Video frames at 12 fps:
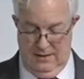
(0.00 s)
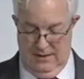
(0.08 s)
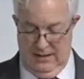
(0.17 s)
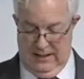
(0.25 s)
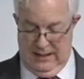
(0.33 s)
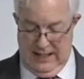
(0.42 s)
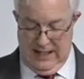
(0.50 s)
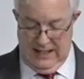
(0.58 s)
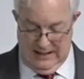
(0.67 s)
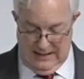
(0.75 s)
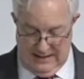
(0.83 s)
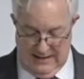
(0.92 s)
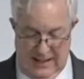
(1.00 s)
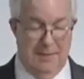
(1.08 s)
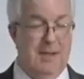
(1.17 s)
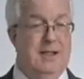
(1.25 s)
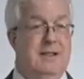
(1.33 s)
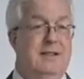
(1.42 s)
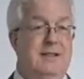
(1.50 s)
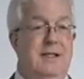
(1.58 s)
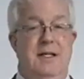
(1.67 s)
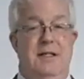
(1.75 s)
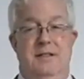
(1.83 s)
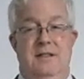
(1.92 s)
engage settlement
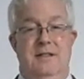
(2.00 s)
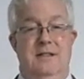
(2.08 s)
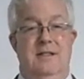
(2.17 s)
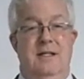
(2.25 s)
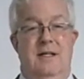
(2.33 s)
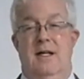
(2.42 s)
discussions